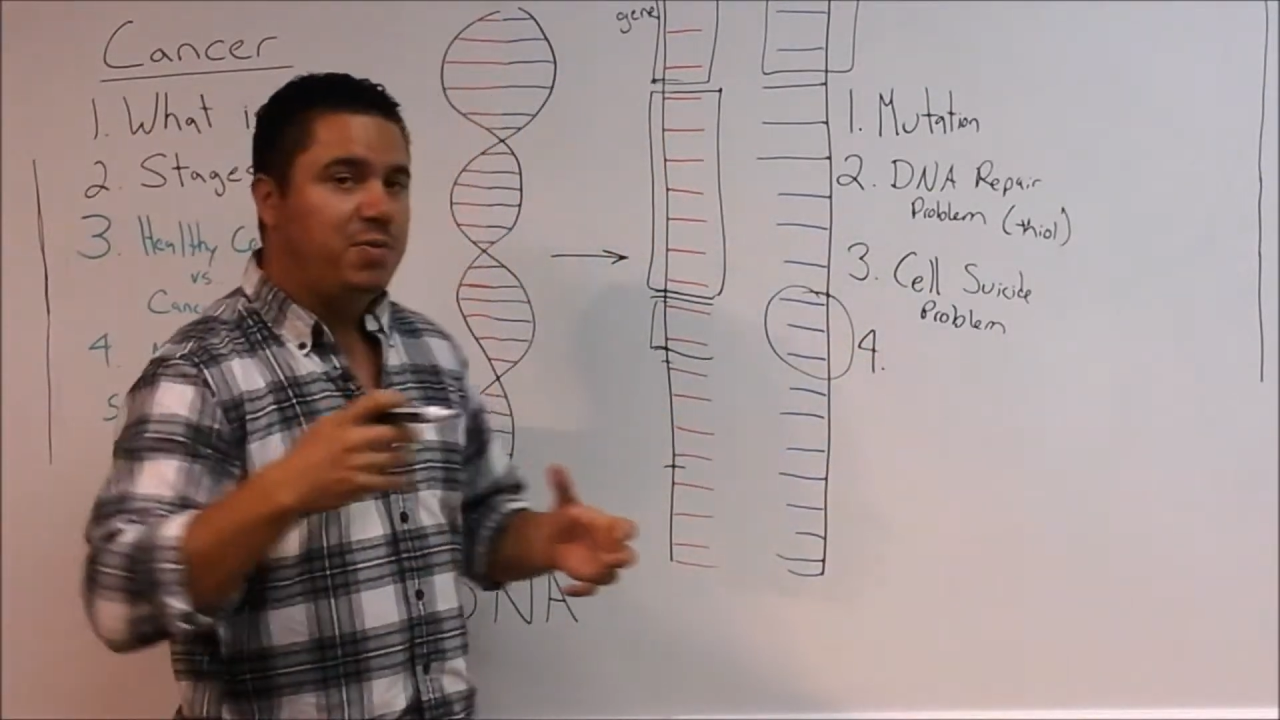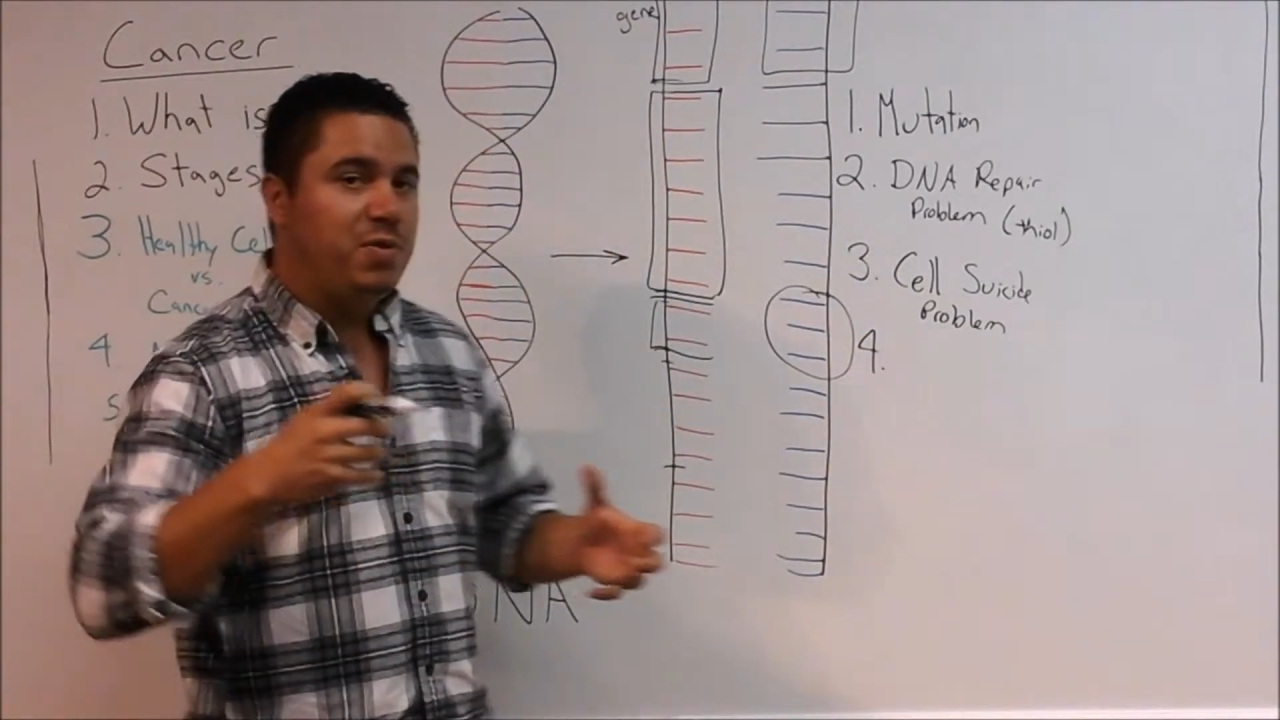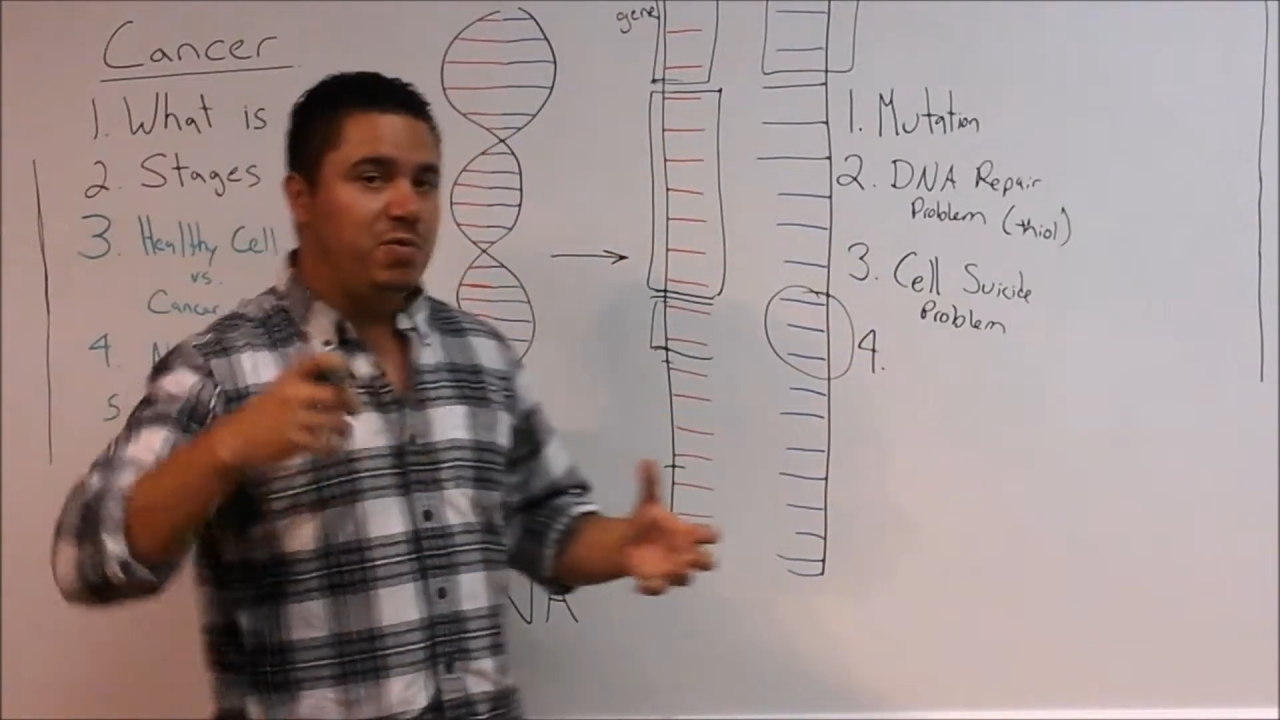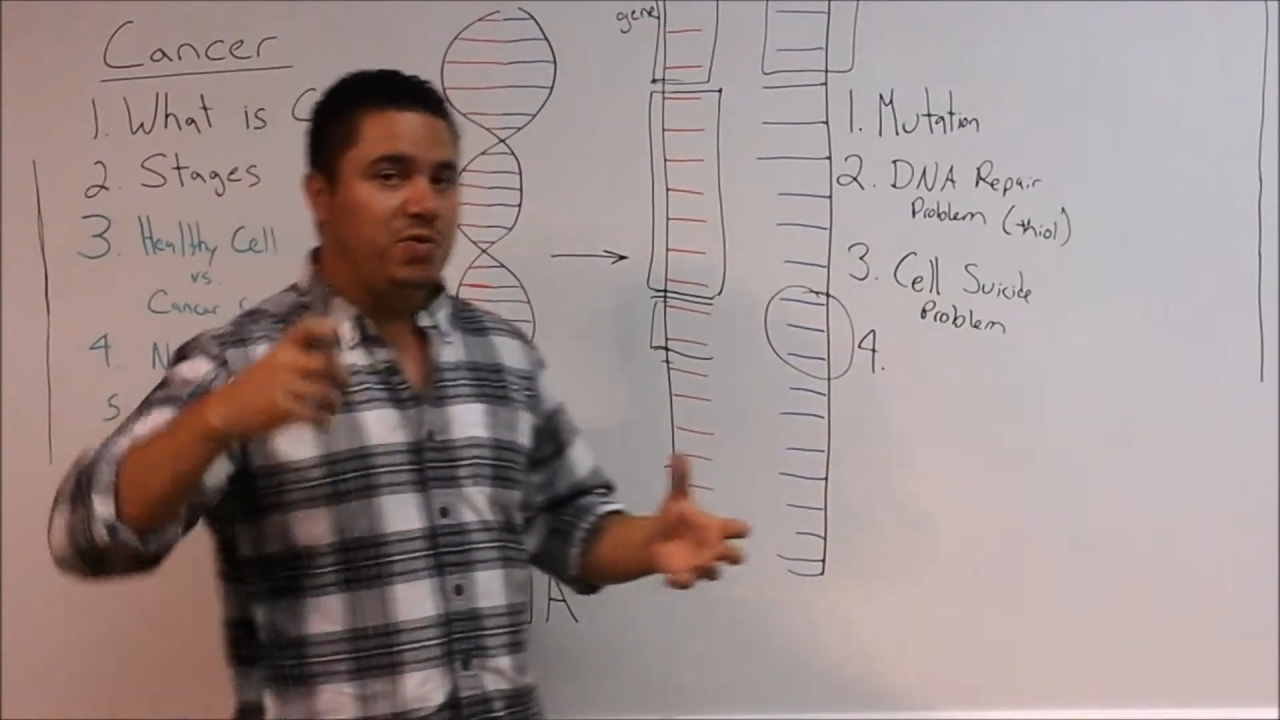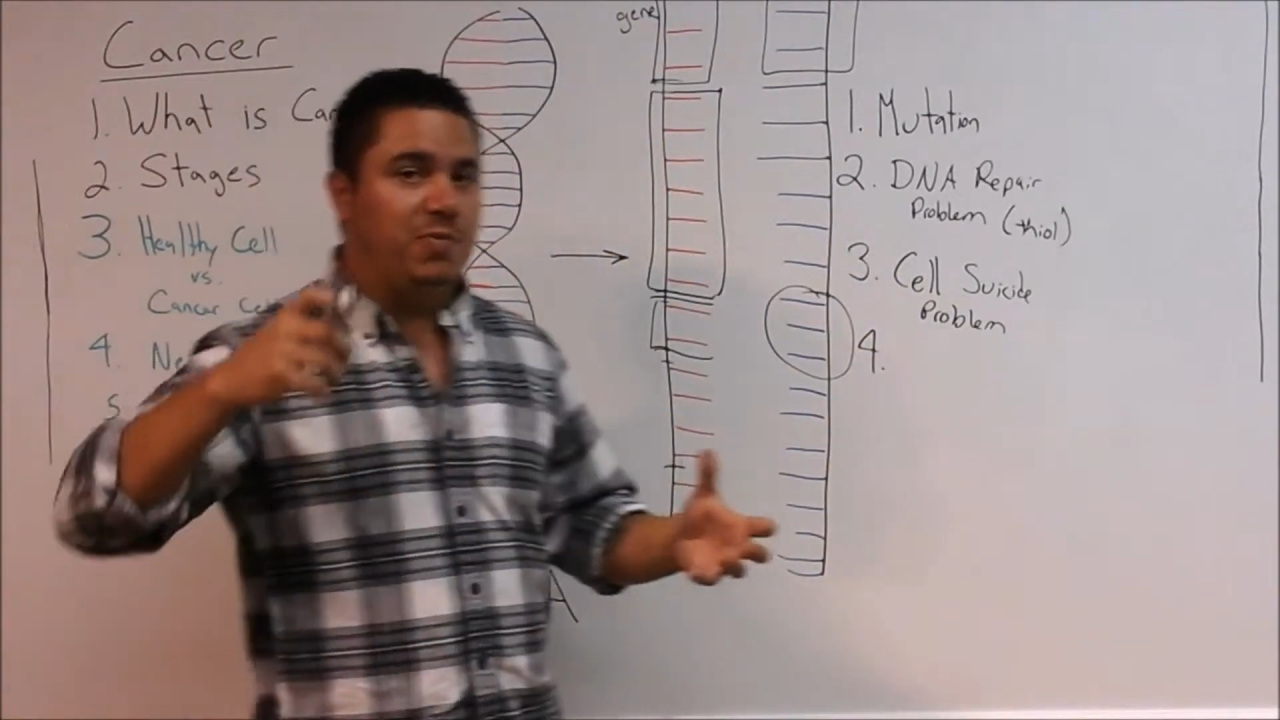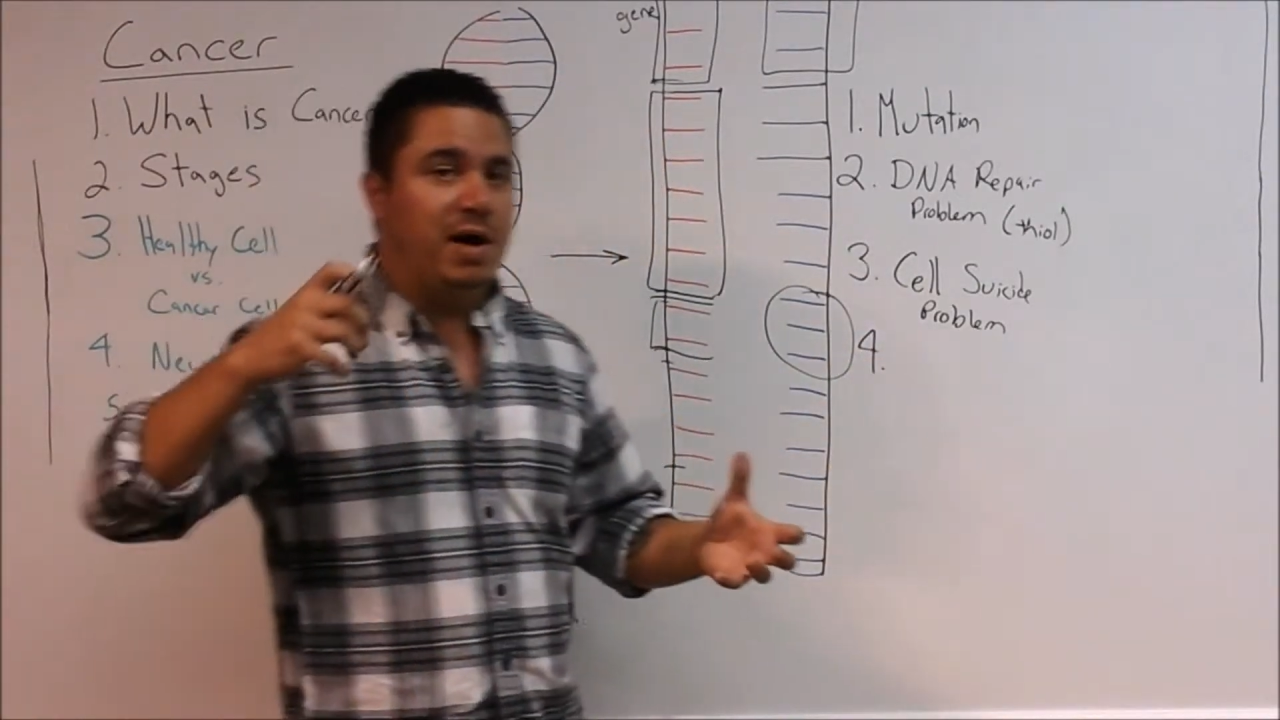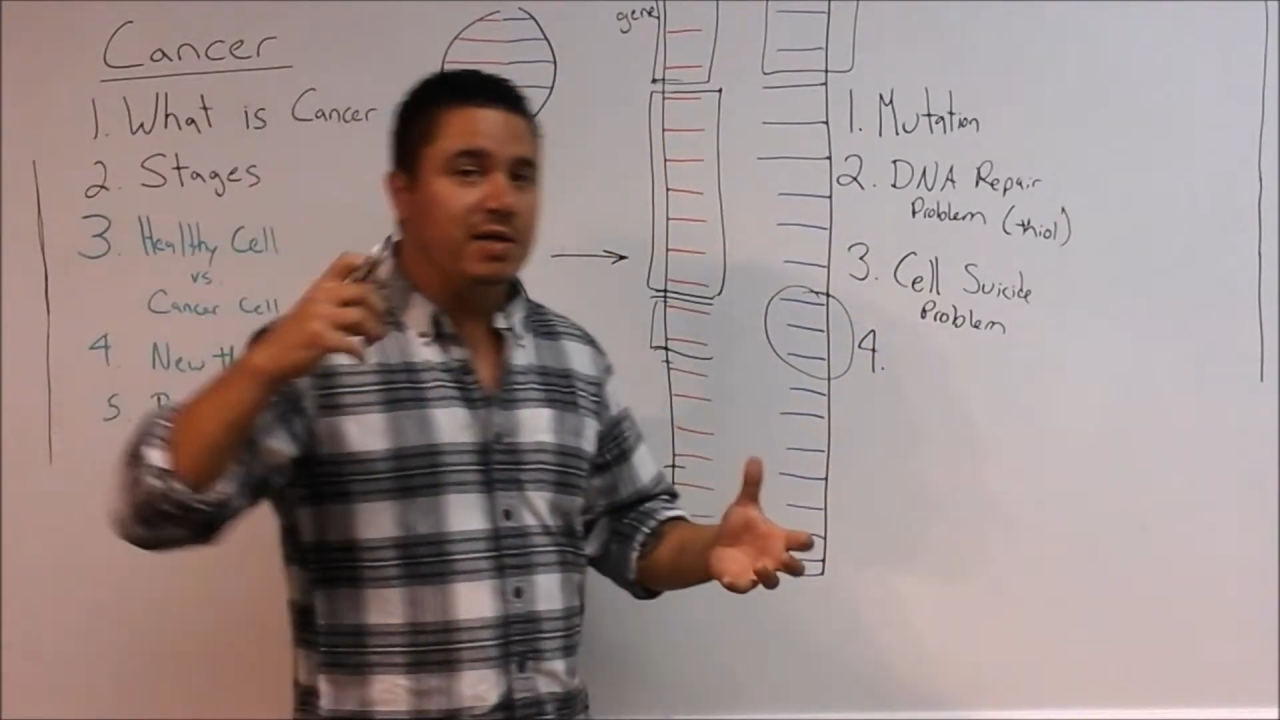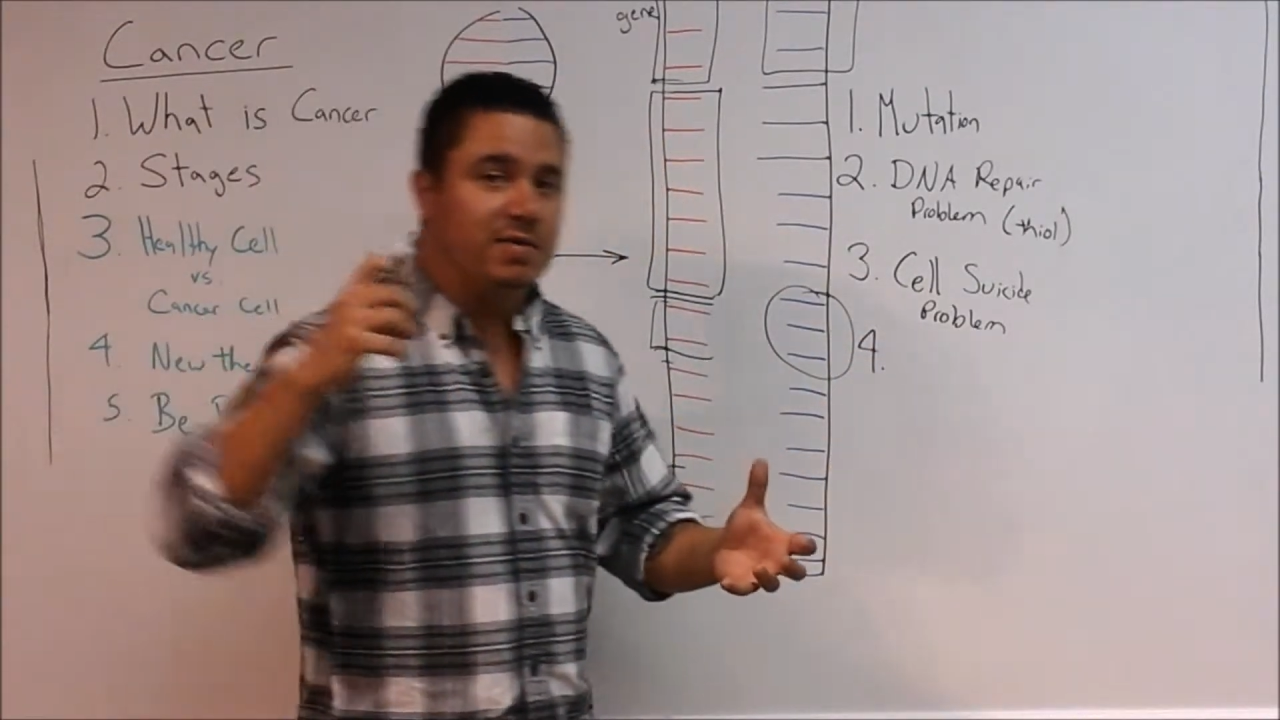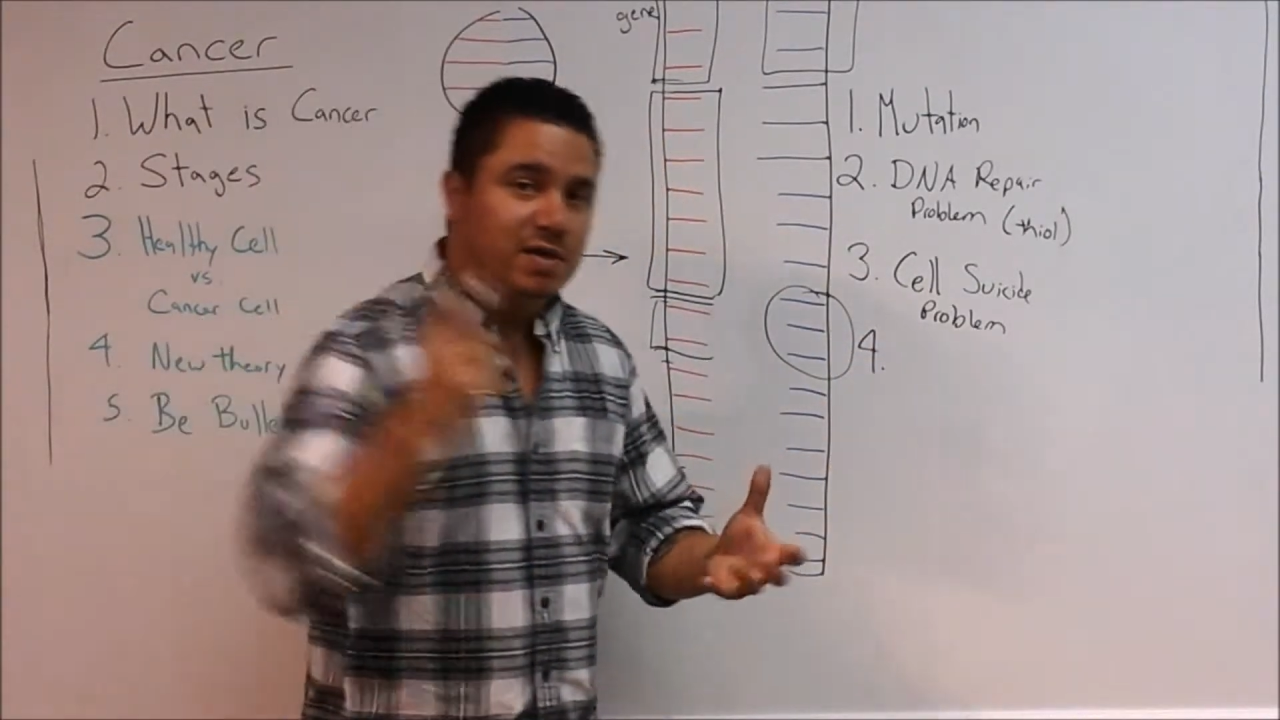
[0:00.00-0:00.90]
immune response